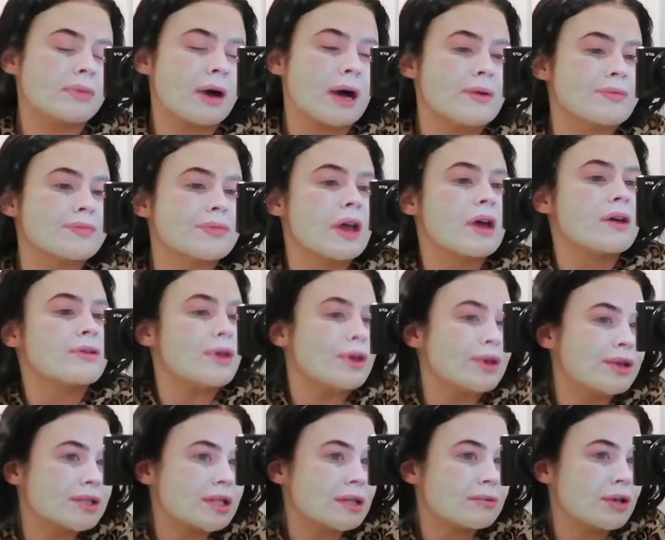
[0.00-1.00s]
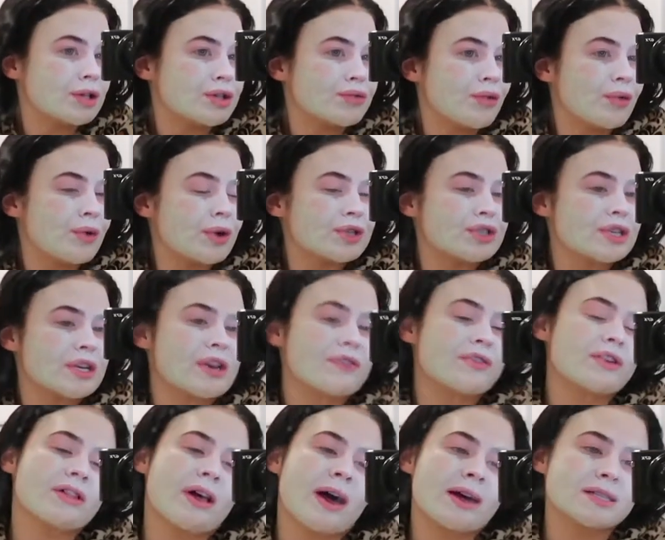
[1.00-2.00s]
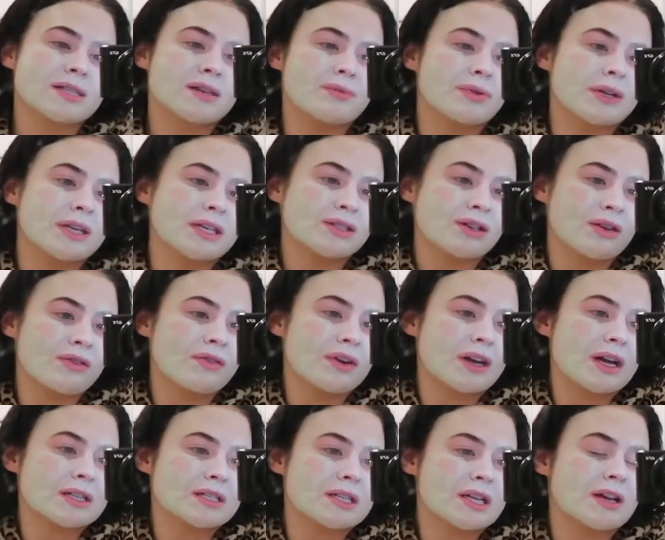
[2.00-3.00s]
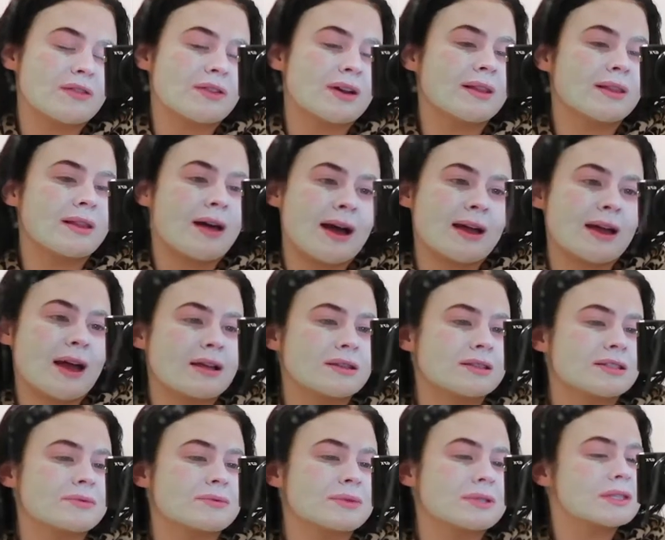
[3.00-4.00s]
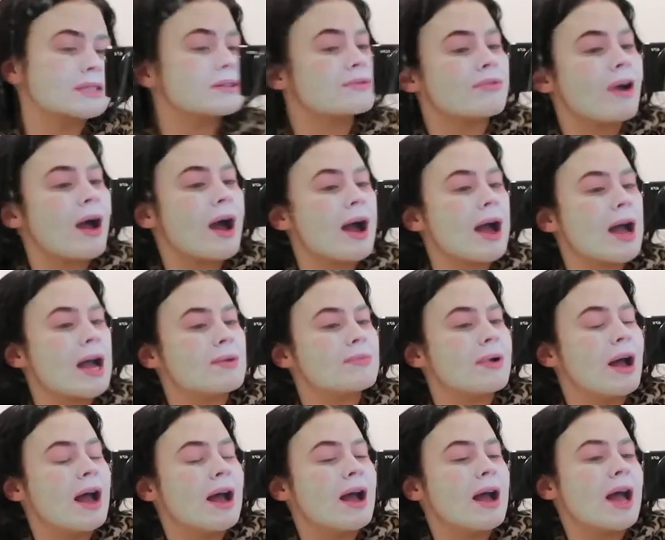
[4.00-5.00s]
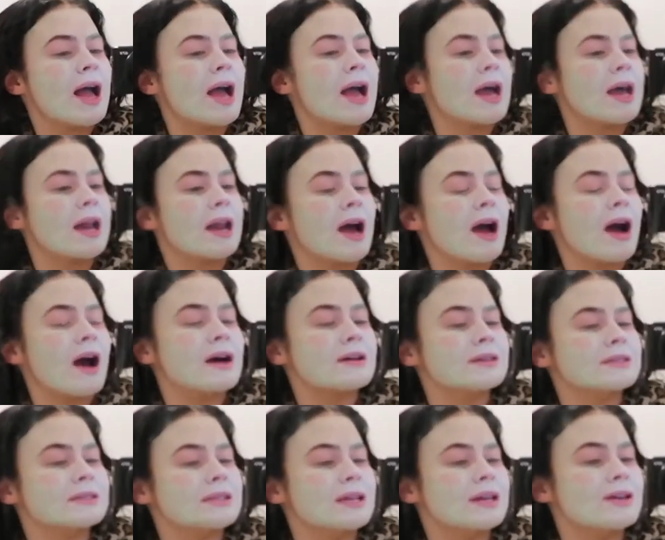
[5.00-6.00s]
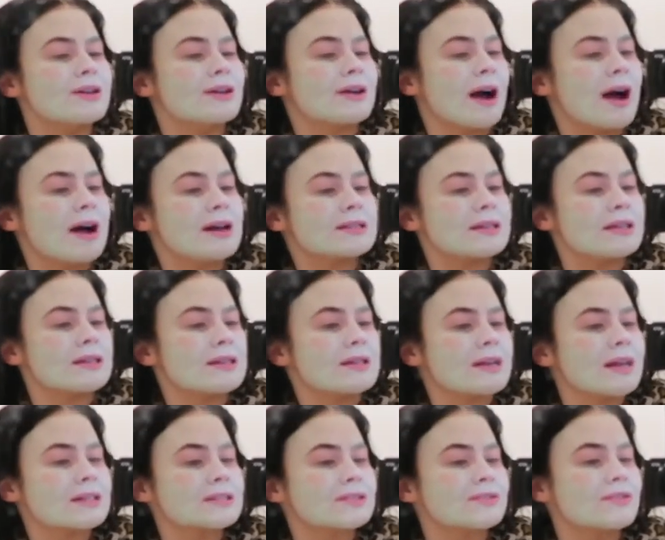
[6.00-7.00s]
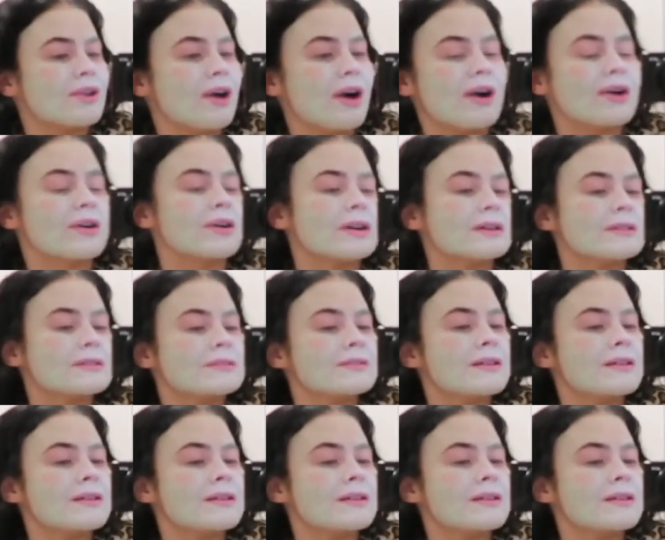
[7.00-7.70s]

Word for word: But thank you so much for watching. If you liked it, please don't forget to give it a like and subscribe. And I'll see you guys in the next vlog.